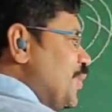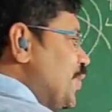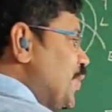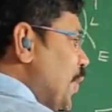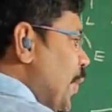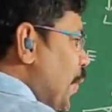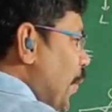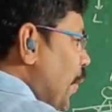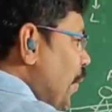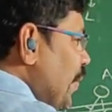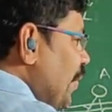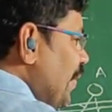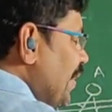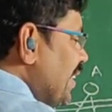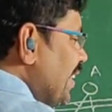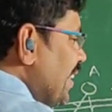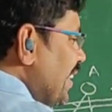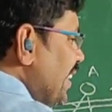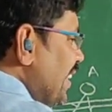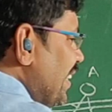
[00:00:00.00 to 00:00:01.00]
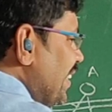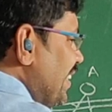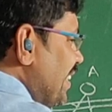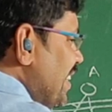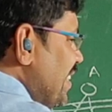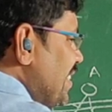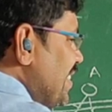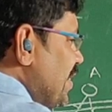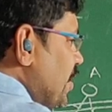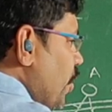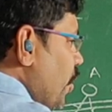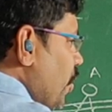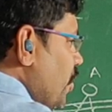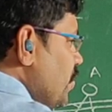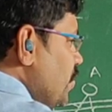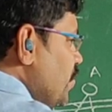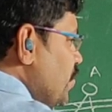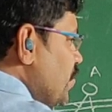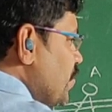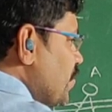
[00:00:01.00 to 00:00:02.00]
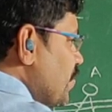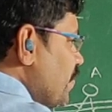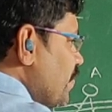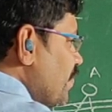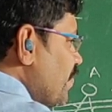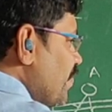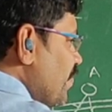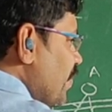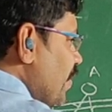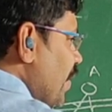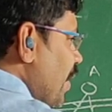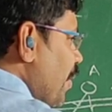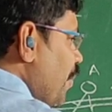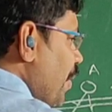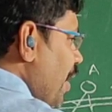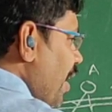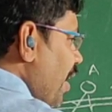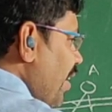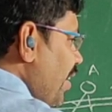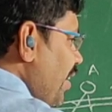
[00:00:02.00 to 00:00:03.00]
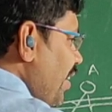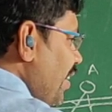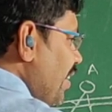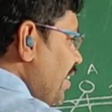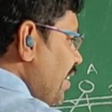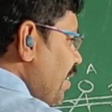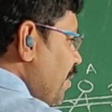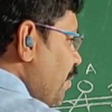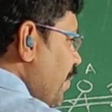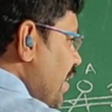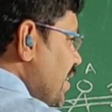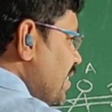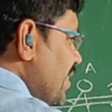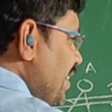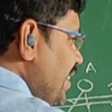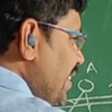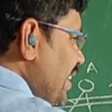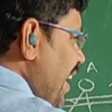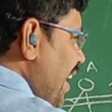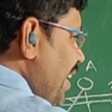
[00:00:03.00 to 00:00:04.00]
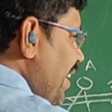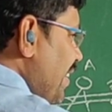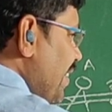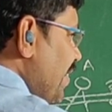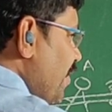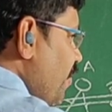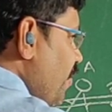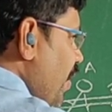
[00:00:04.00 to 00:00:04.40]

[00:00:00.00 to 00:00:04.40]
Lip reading: throw these stones upon person A,